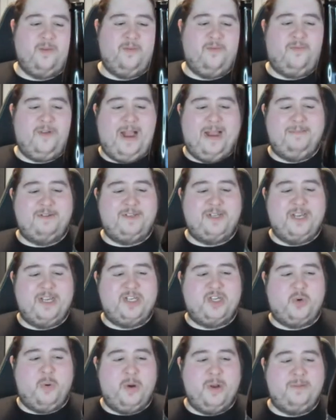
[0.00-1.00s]
five,
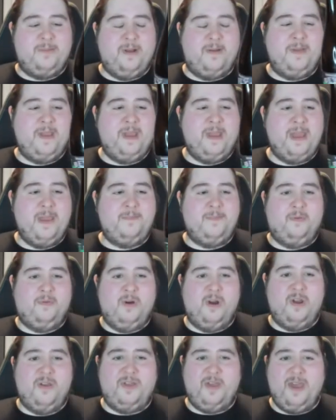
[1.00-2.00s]
six quid maybe, it'd be
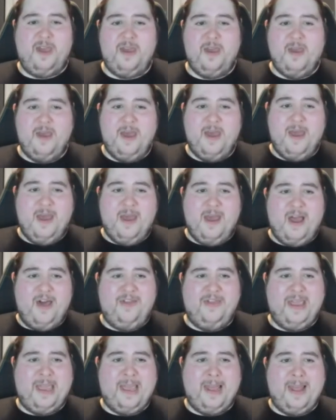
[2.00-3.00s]
worth it. I
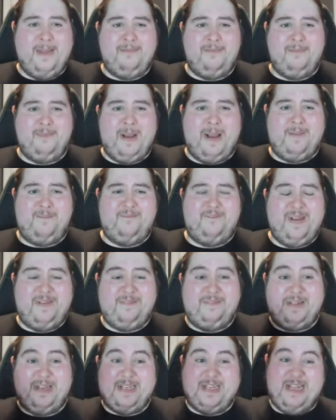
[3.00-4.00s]
think eleven pound
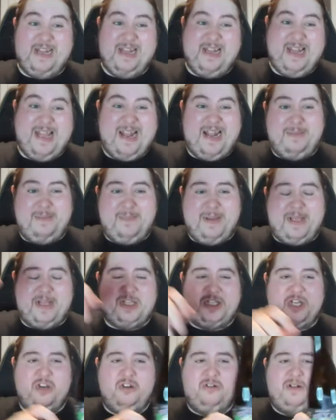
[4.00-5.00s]
fifty is a little
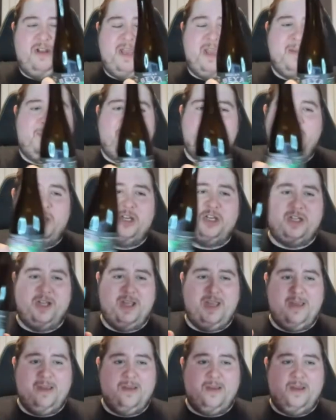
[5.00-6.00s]
bit too dear,
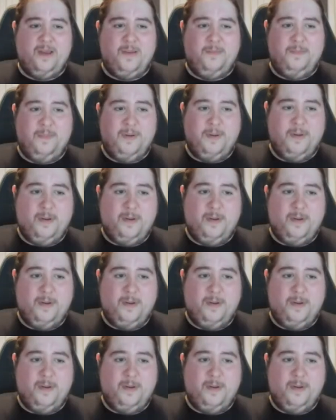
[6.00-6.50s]
personally. Um,